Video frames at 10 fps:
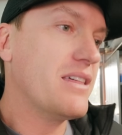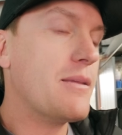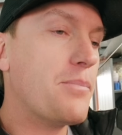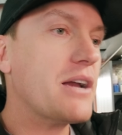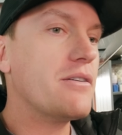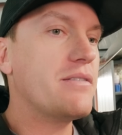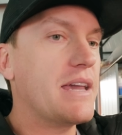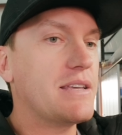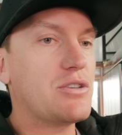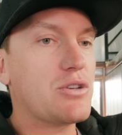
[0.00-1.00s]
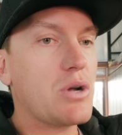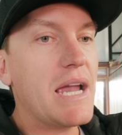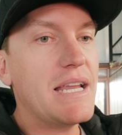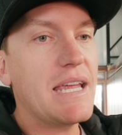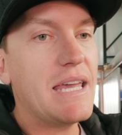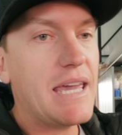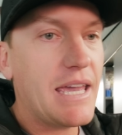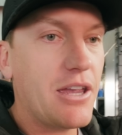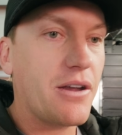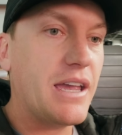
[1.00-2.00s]
the bigger thing is trying to get
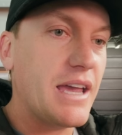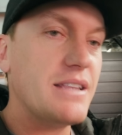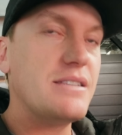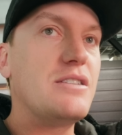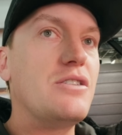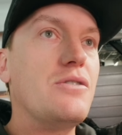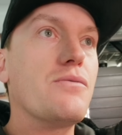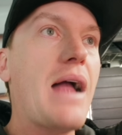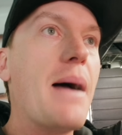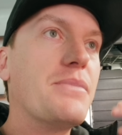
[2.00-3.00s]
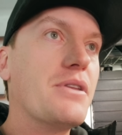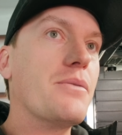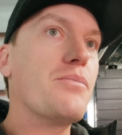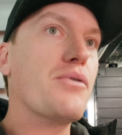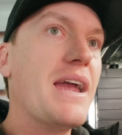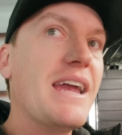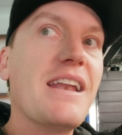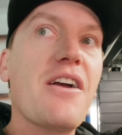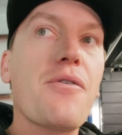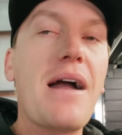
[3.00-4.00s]
your kids to wrap their
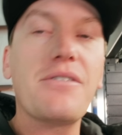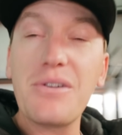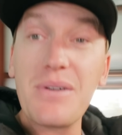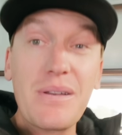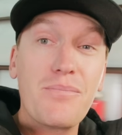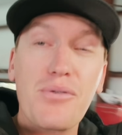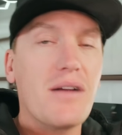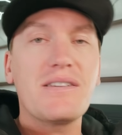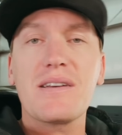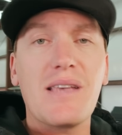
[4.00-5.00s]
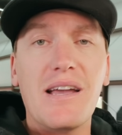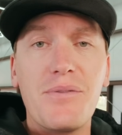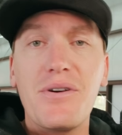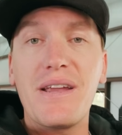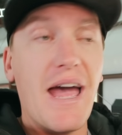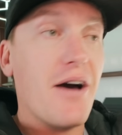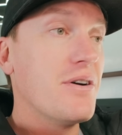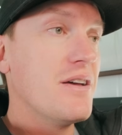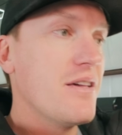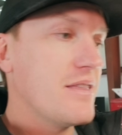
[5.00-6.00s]
brain around doing projects like I'm doing now.
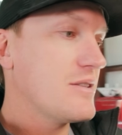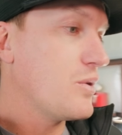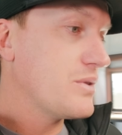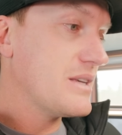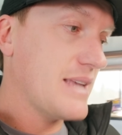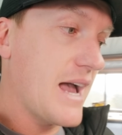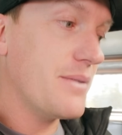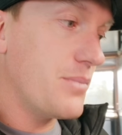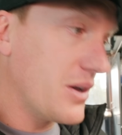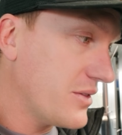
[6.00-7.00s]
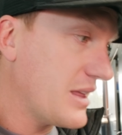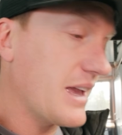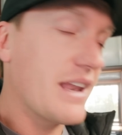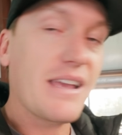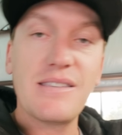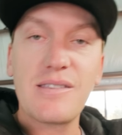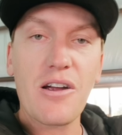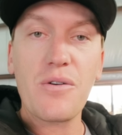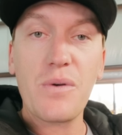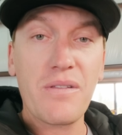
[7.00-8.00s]
This whole design build thing, and it can
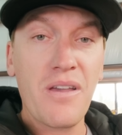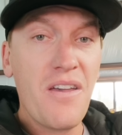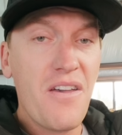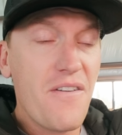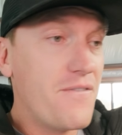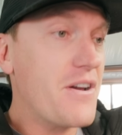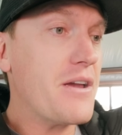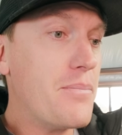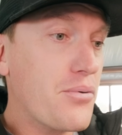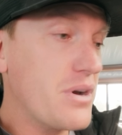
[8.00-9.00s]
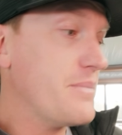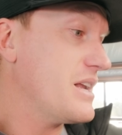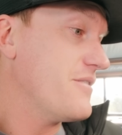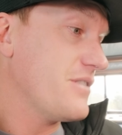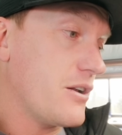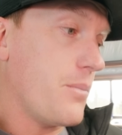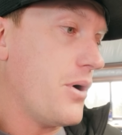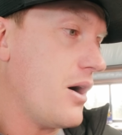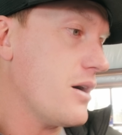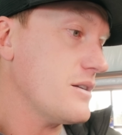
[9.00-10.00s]
start with very primitive little
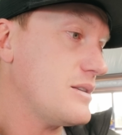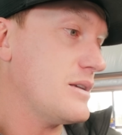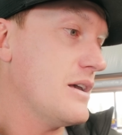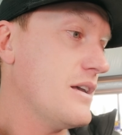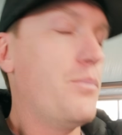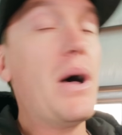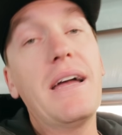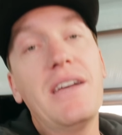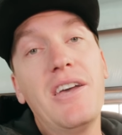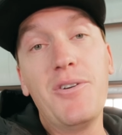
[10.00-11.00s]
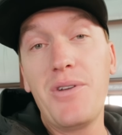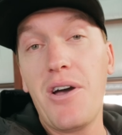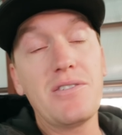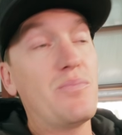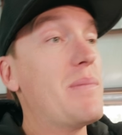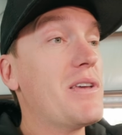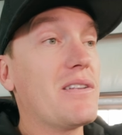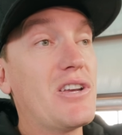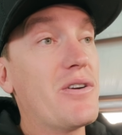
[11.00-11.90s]
parts, but who knows, maybe it'll turn